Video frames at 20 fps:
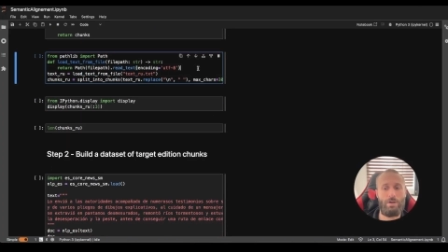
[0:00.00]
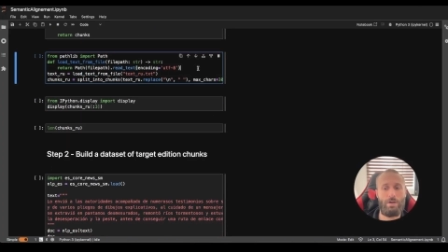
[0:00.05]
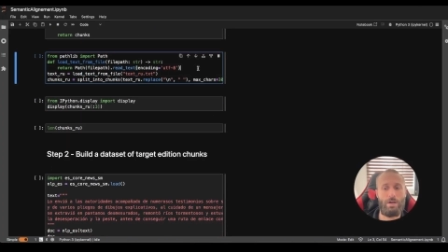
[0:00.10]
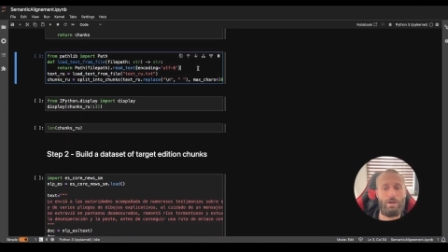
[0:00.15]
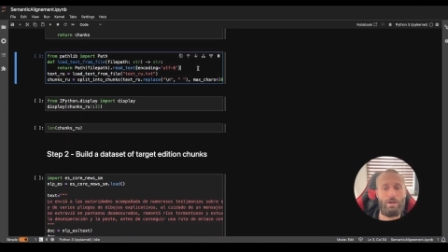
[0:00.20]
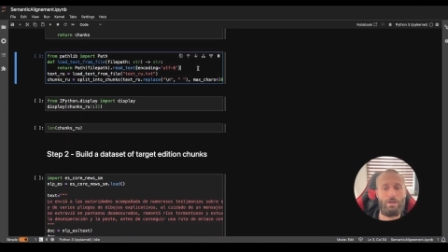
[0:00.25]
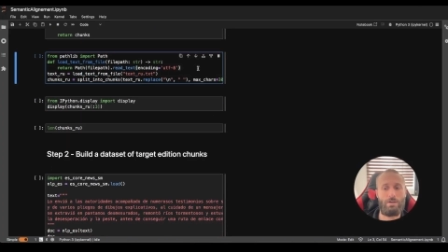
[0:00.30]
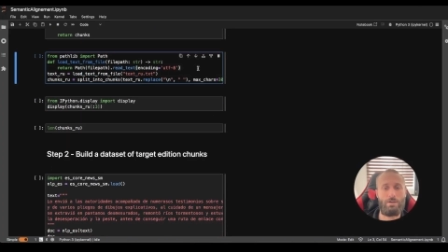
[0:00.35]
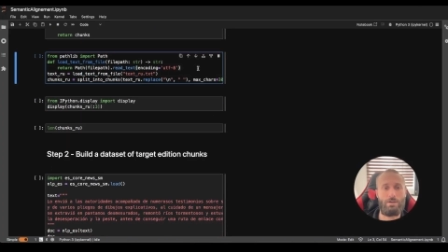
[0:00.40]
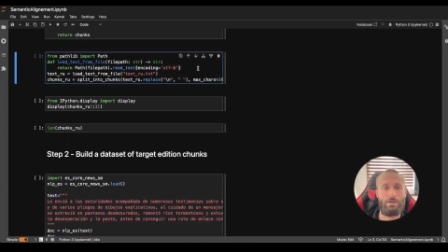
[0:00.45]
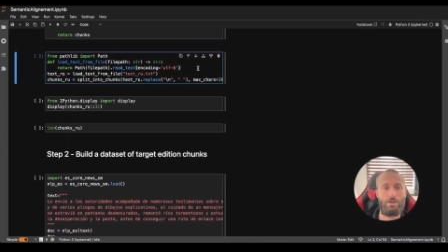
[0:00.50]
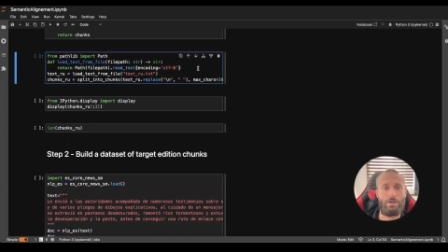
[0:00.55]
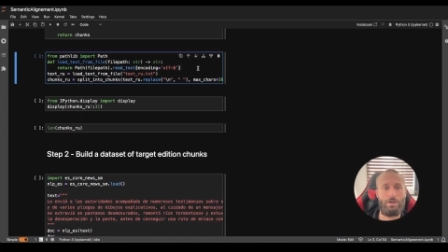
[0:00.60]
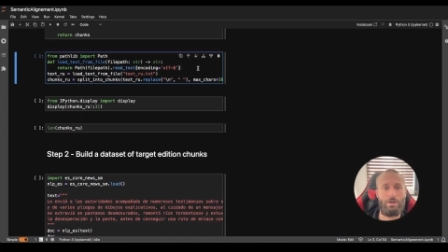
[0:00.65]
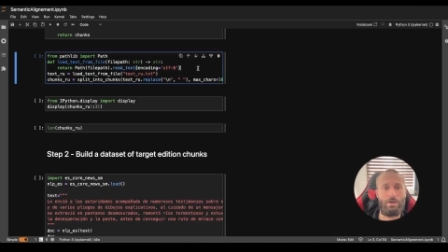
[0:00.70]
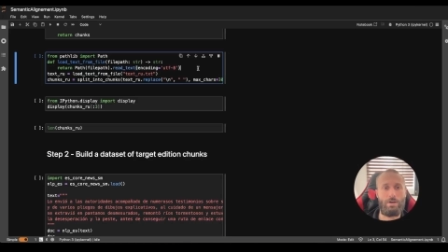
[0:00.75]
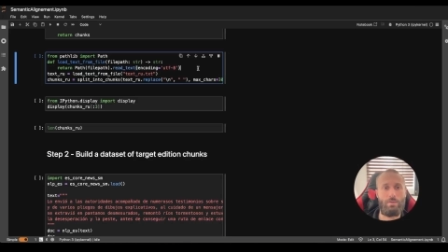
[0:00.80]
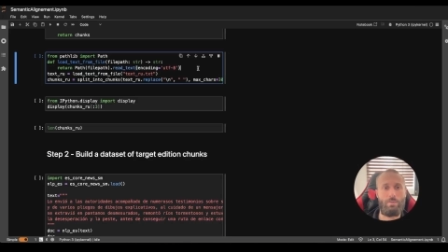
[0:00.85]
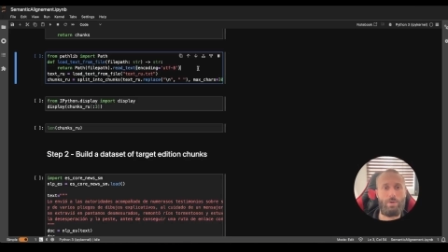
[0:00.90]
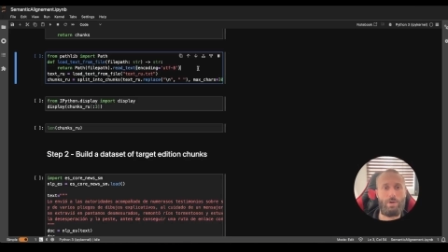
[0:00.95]
and
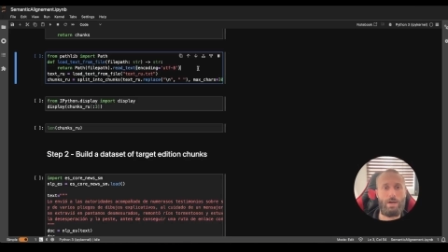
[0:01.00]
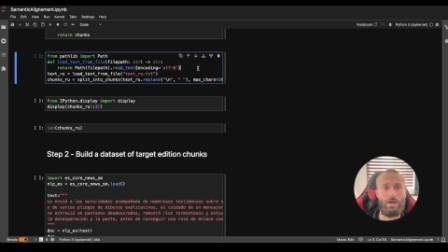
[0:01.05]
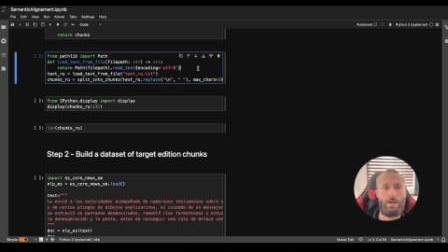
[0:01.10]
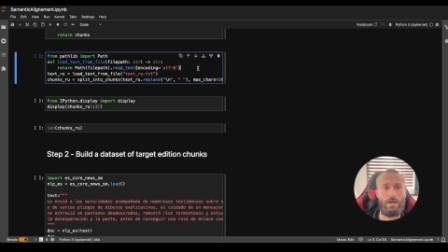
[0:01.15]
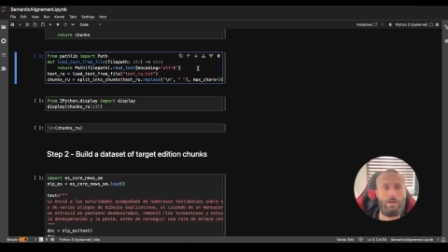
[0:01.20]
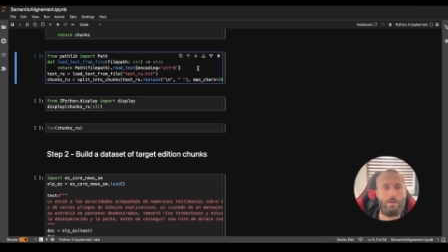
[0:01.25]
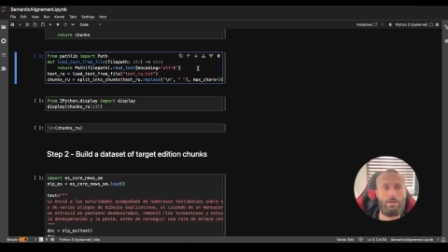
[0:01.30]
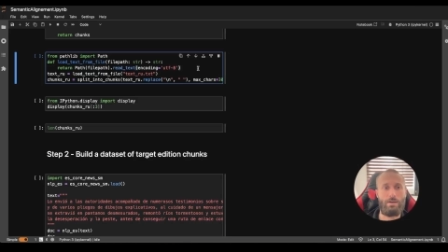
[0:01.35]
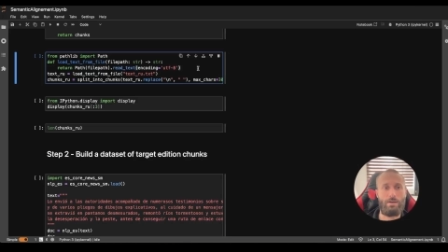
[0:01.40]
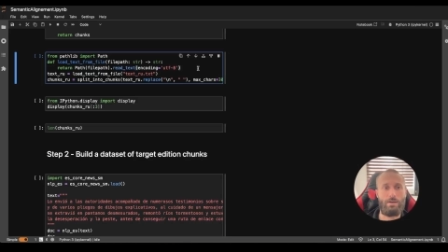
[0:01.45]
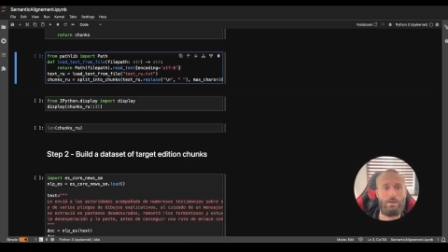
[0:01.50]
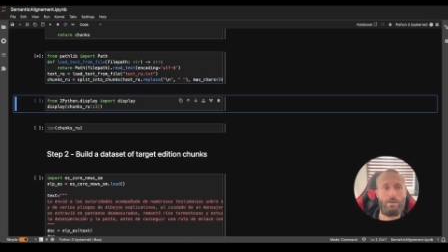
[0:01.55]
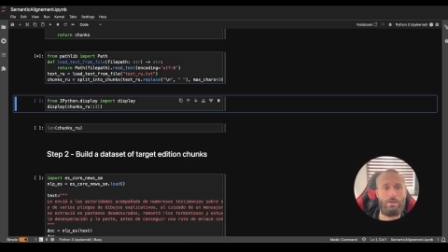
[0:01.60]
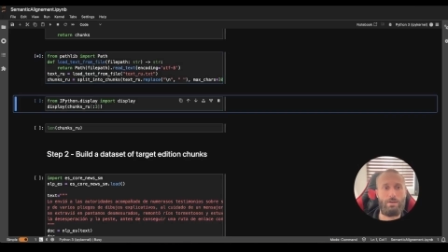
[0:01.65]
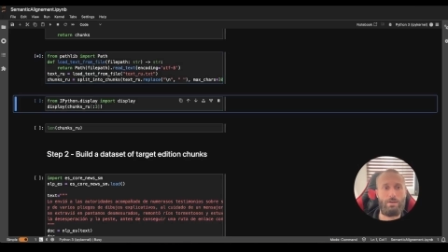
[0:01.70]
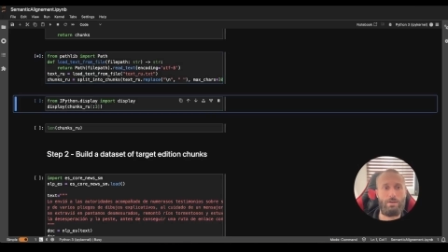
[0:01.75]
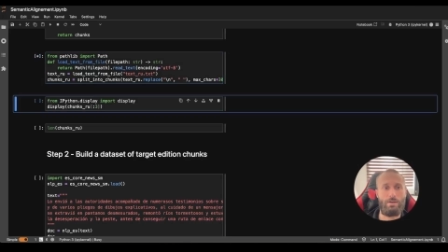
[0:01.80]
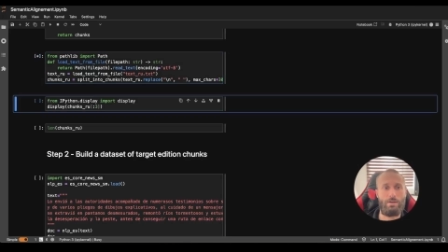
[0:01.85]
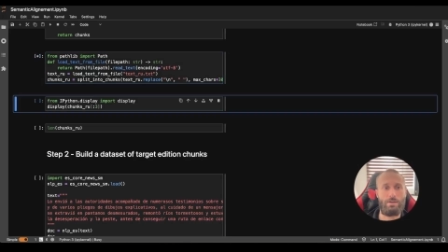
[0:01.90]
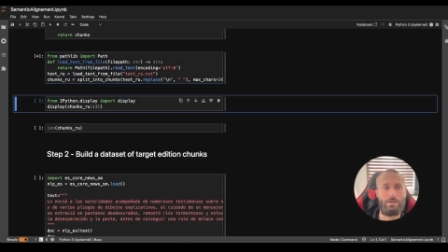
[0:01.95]
apply
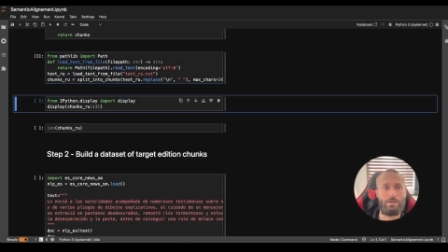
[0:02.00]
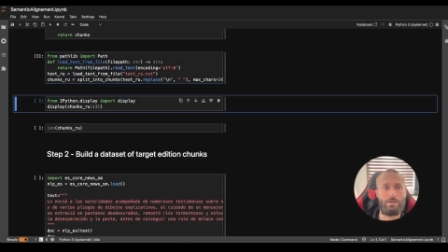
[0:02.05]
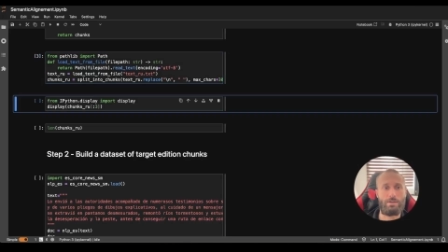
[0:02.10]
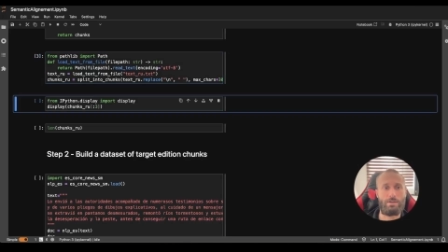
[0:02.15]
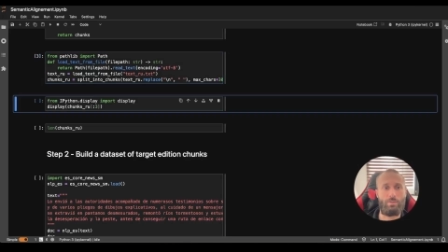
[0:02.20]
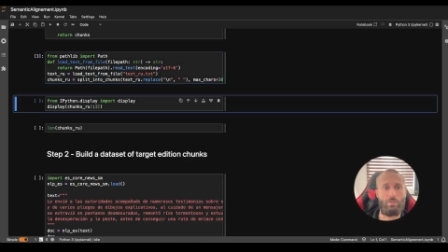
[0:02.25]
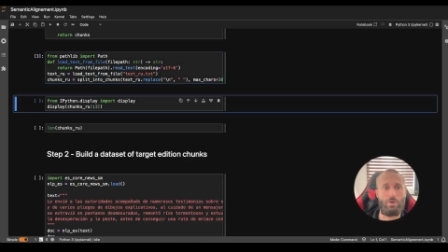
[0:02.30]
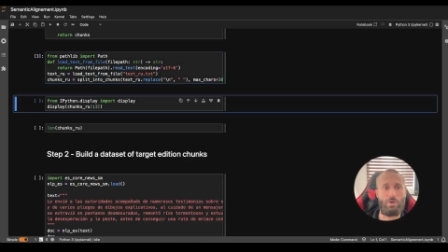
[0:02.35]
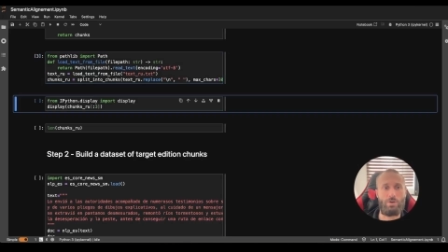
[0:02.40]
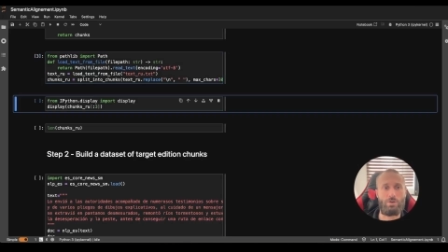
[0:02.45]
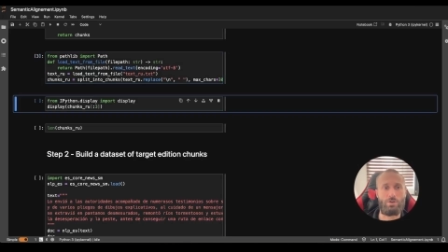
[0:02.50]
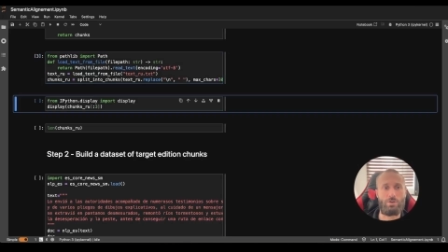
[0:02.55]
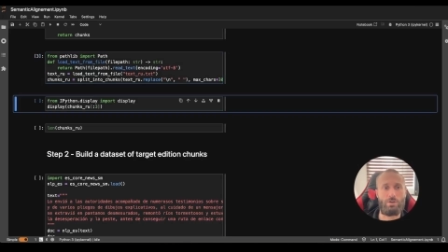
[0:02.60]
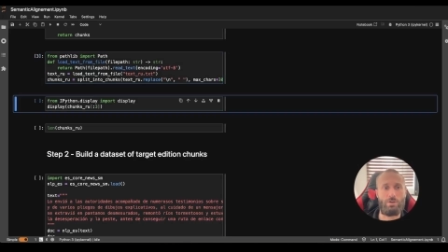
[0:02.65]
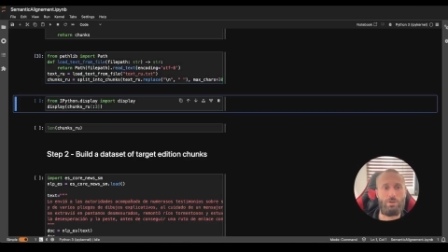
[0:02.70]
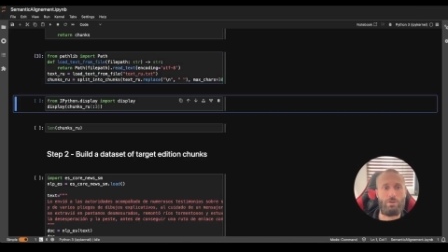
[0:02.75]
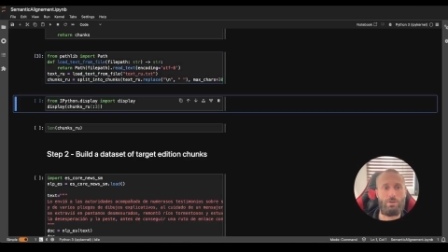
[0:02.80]
this separation.